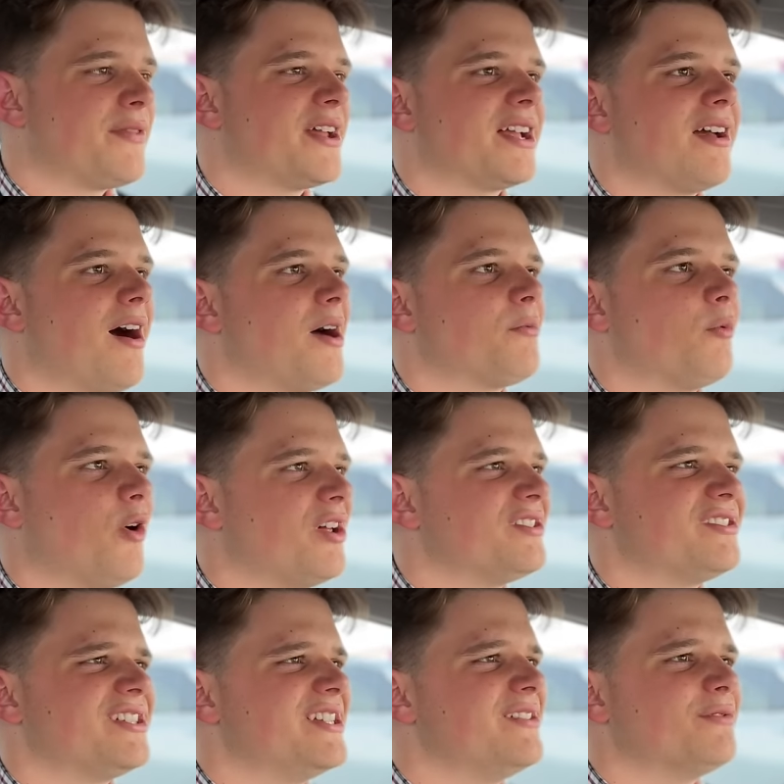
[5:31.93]
that God
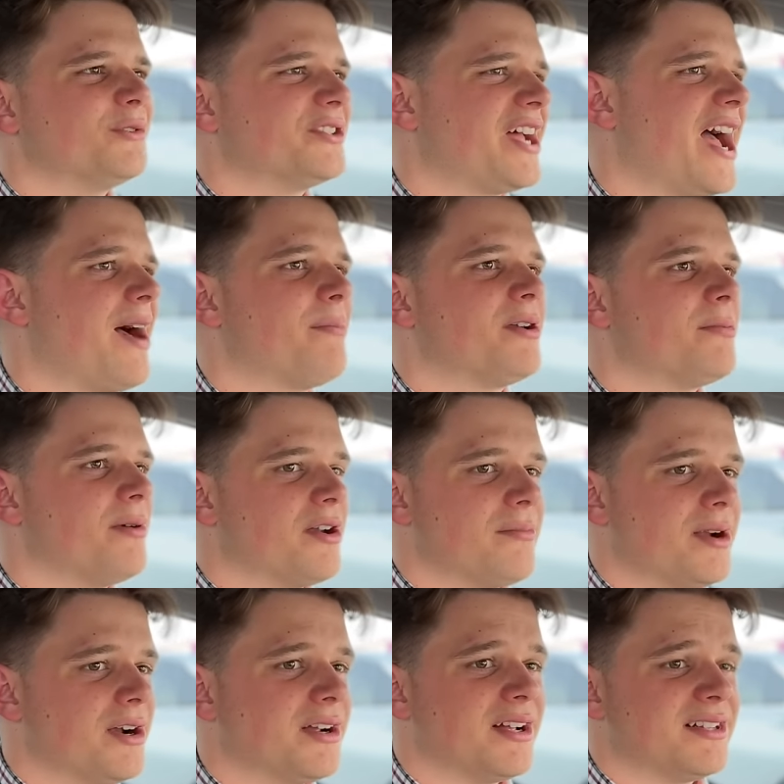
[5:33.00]
wants evil to happen upon
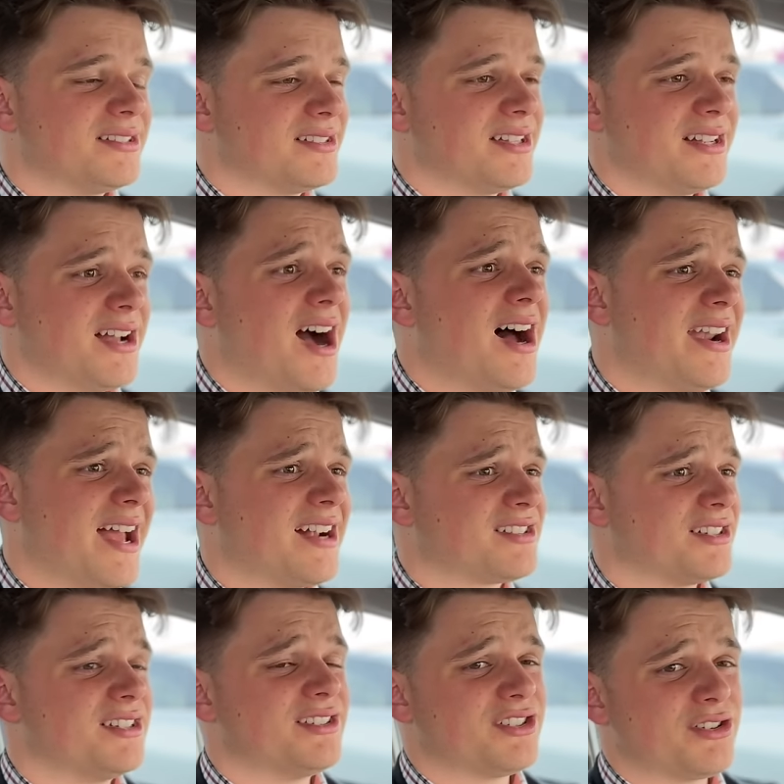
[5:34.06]
America. It's God
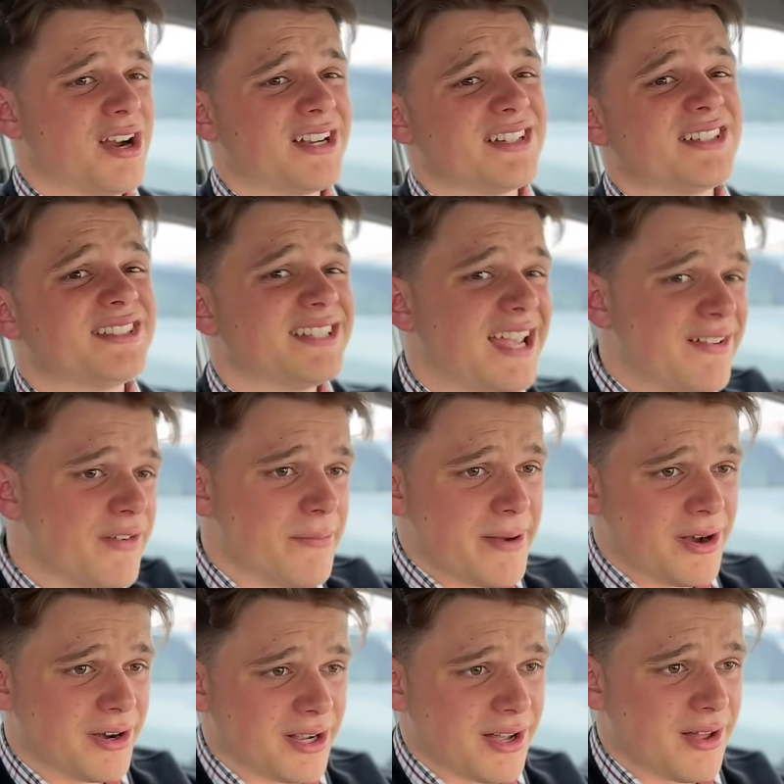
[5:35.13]
actually is trying to save
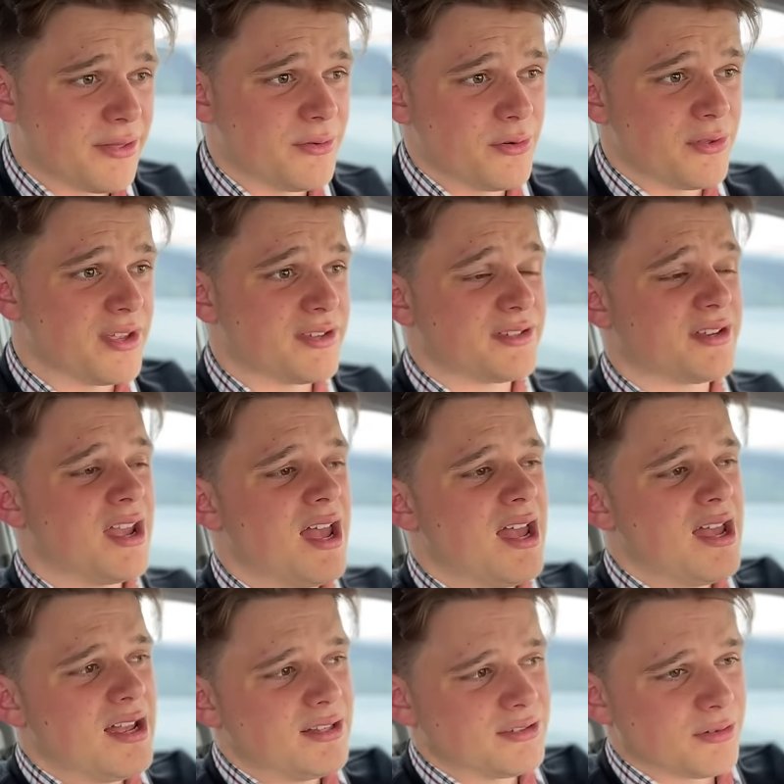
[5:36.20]
America through this
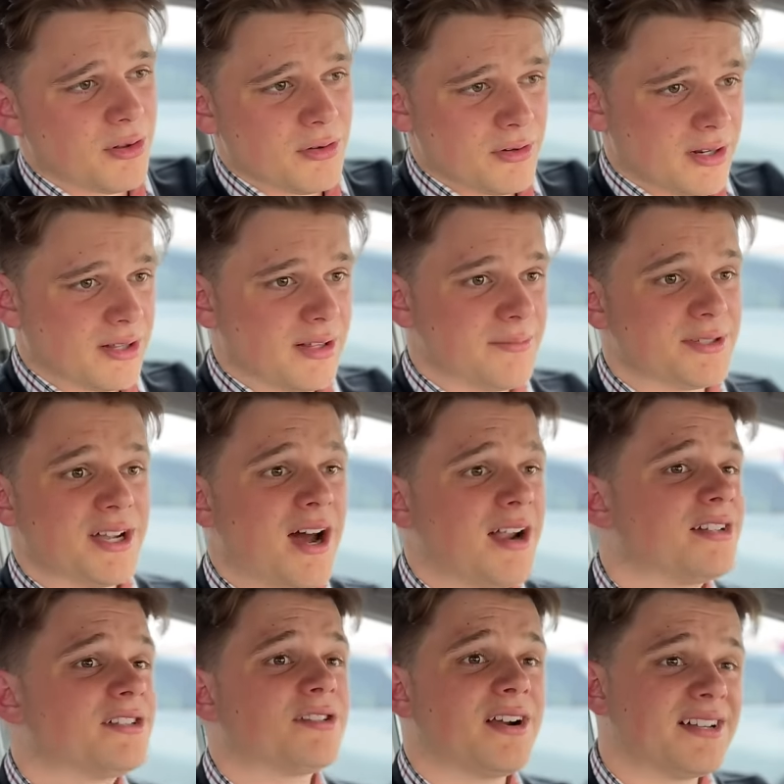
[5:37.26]
solar eclipse. God
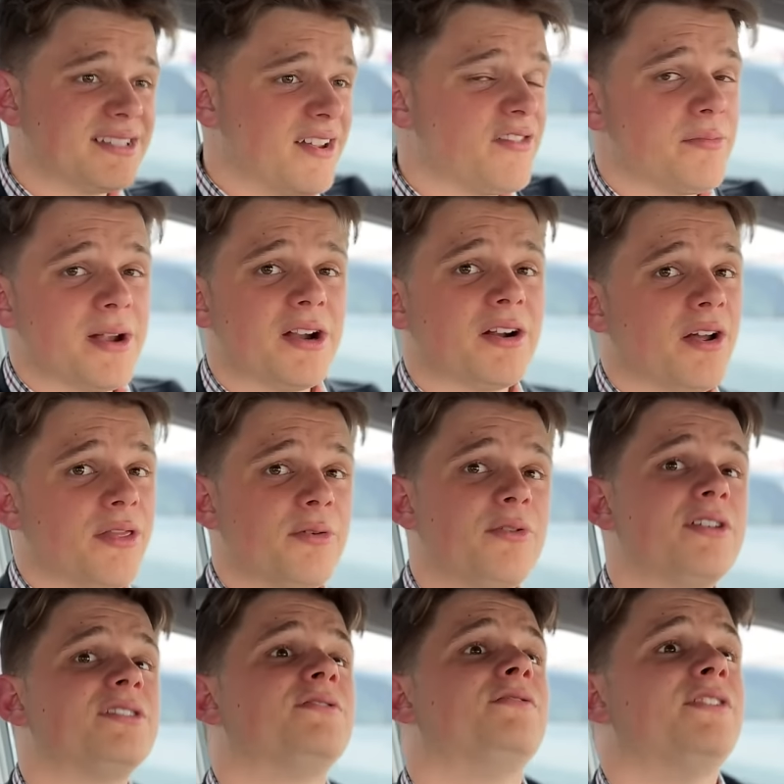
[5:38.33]
is trying to save America through
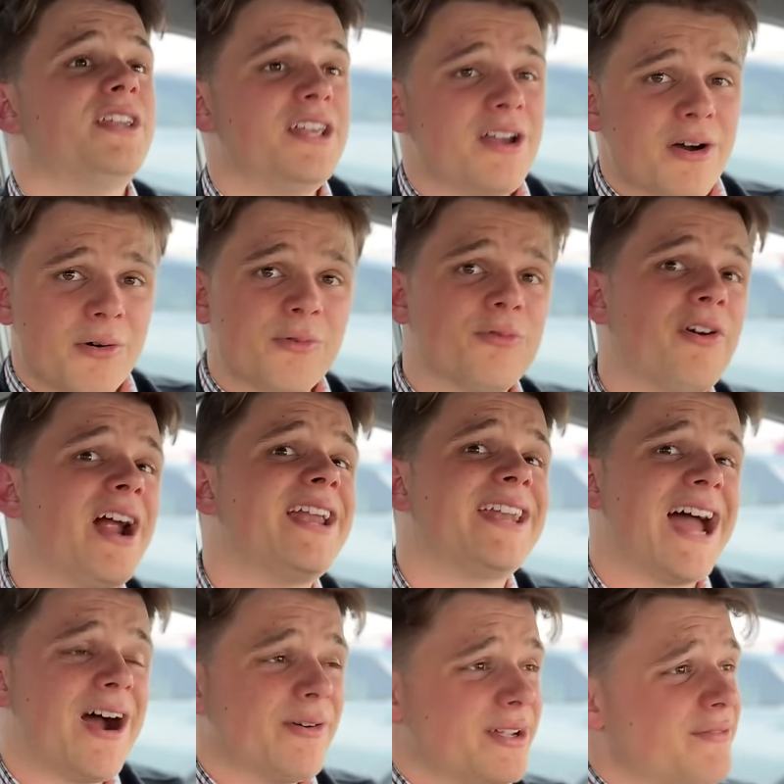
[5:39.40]
this video right
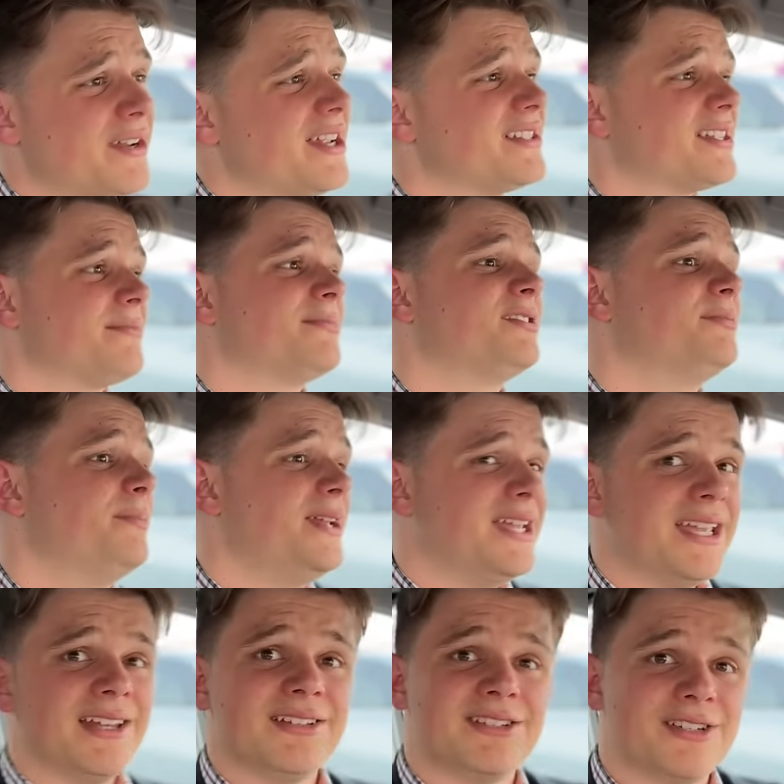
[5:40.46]
now, even as I'm
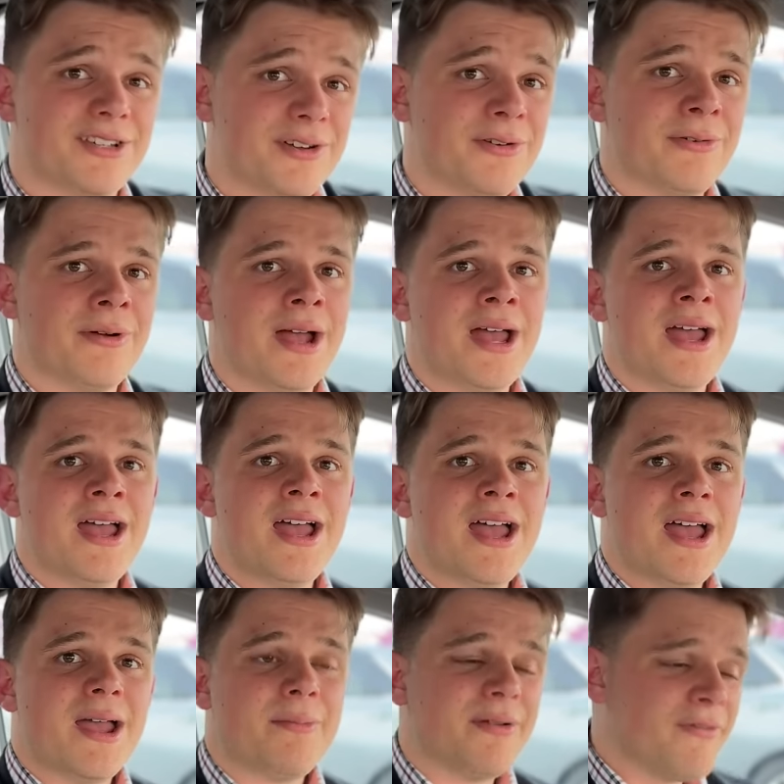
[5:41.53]
speaking to you.
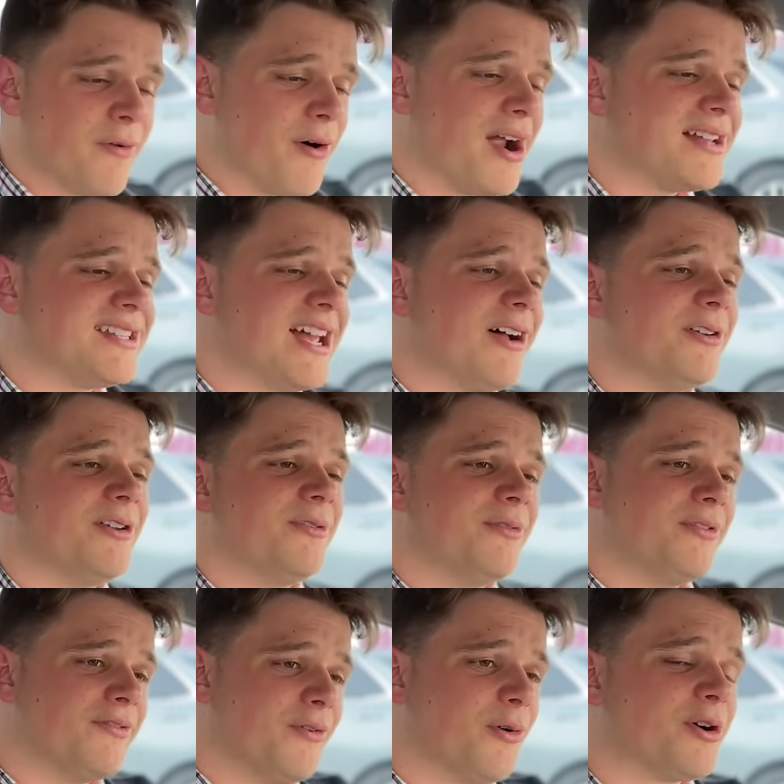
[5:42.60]
And before I tell you
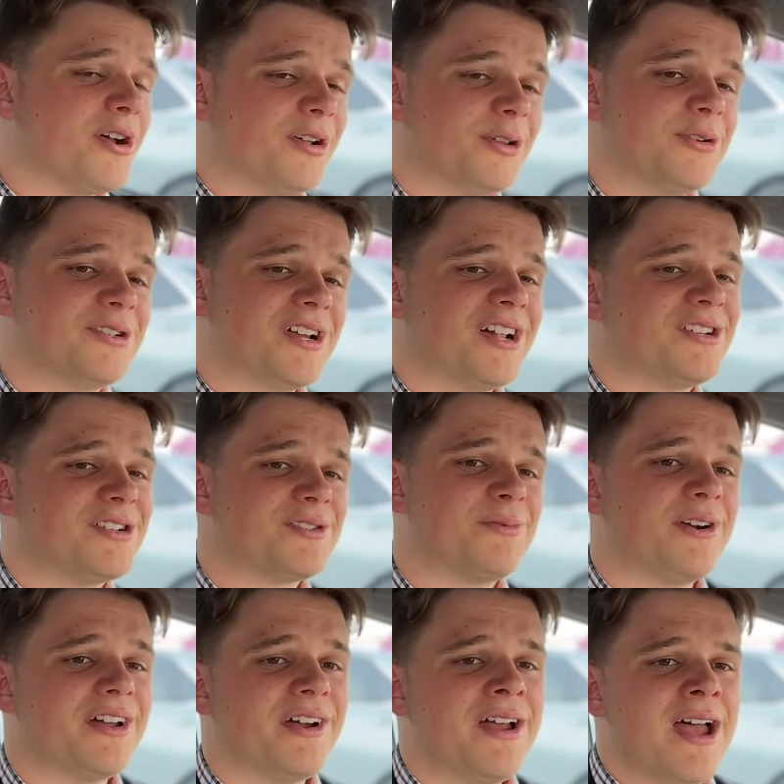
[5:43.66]
the full conclusion, I just
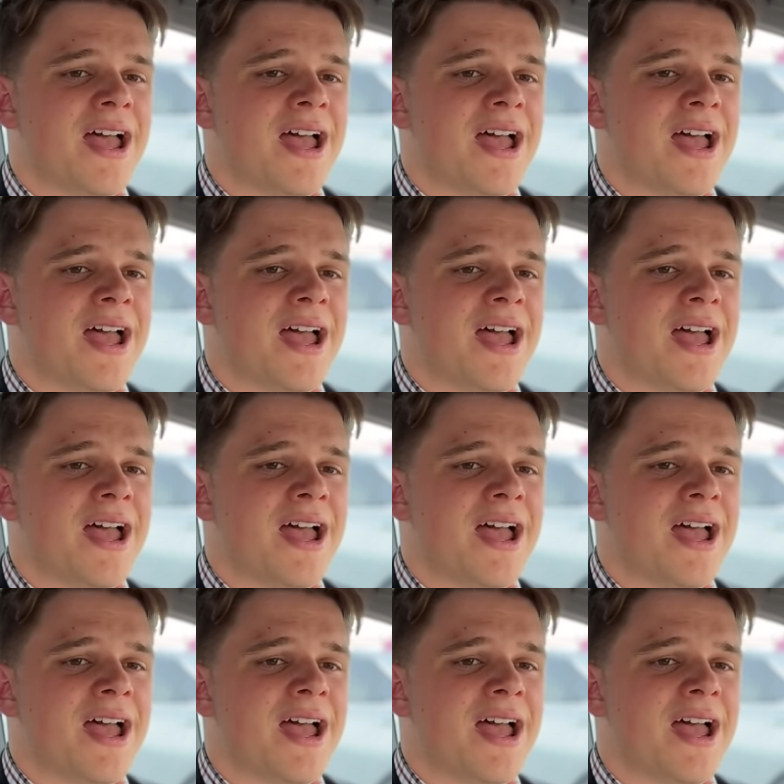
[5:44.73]
want to